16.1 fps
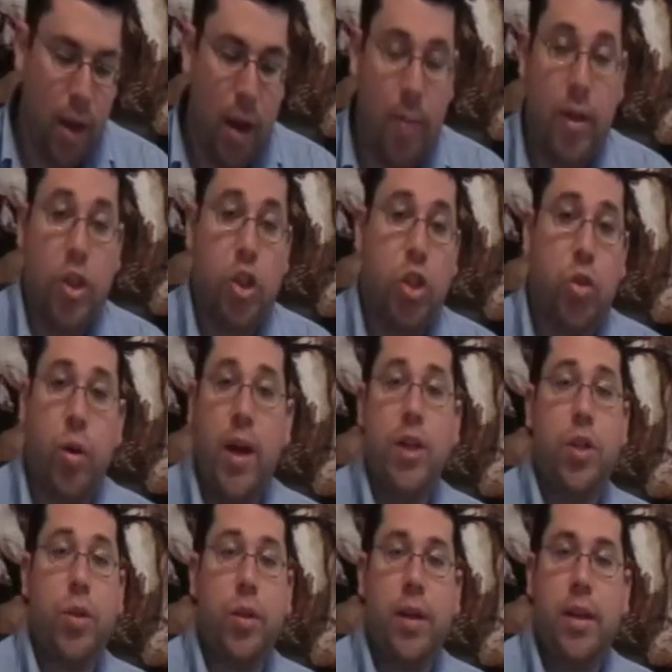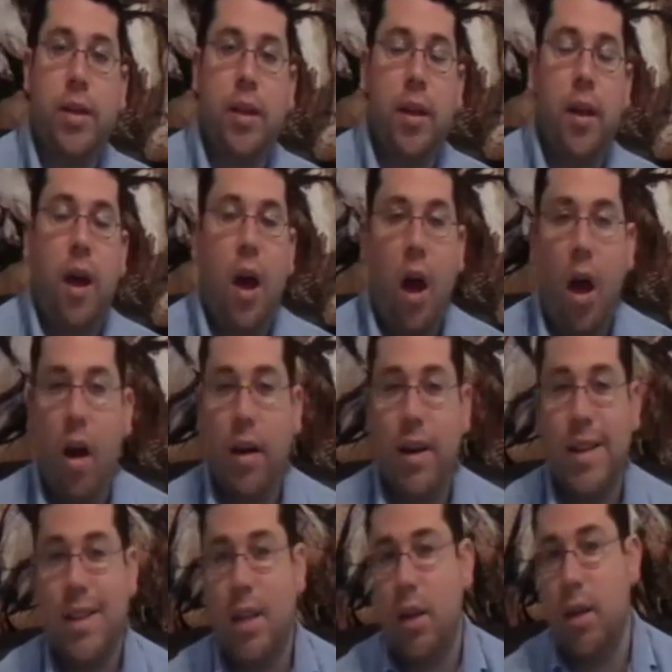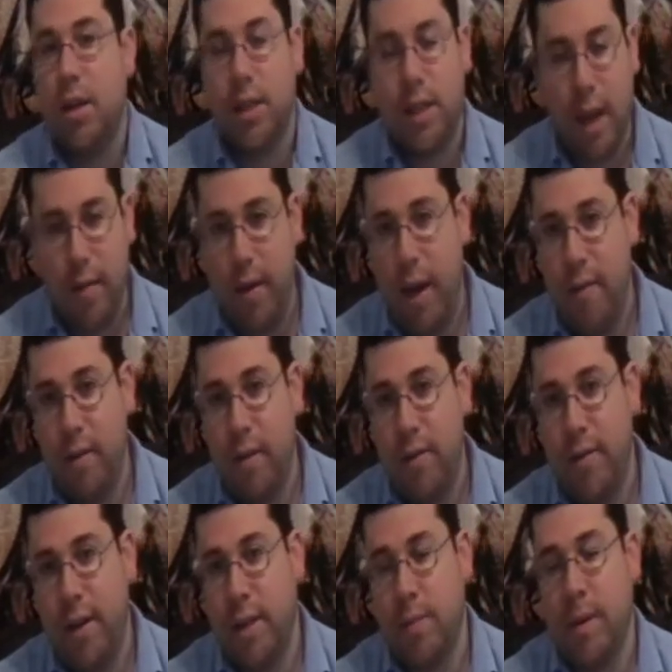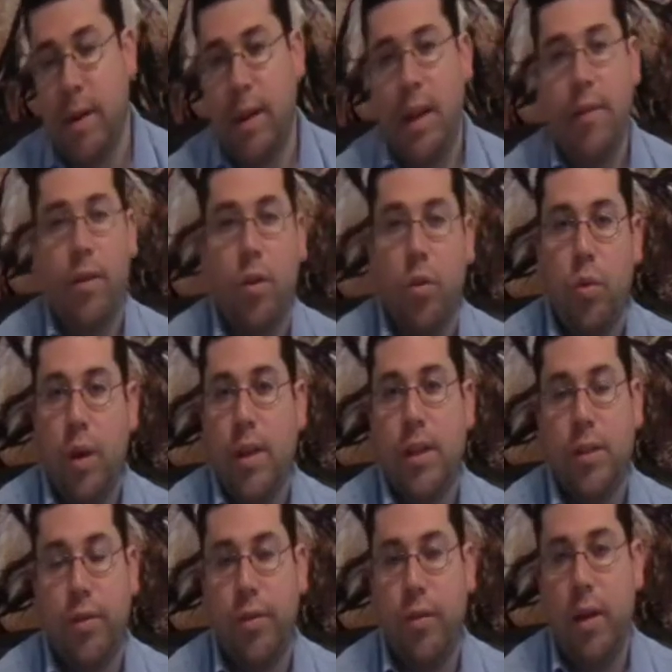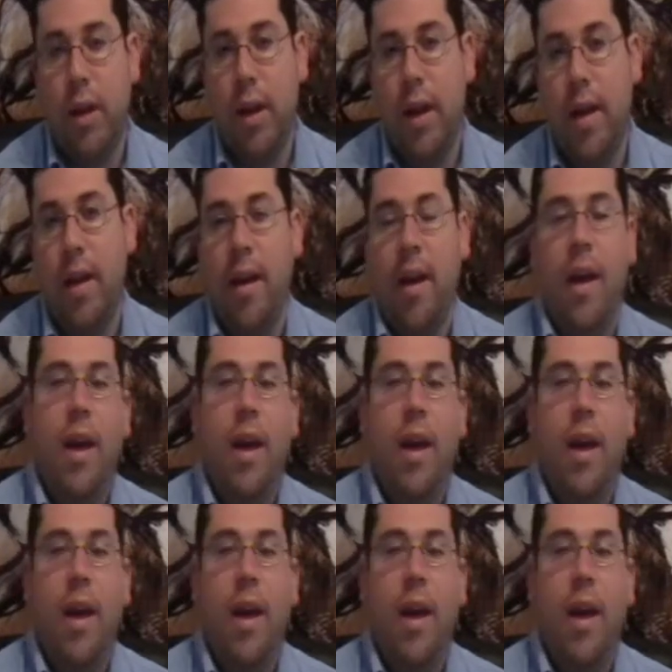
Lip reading: Now, because treasuries are considered a safe haven investment, even risk-free,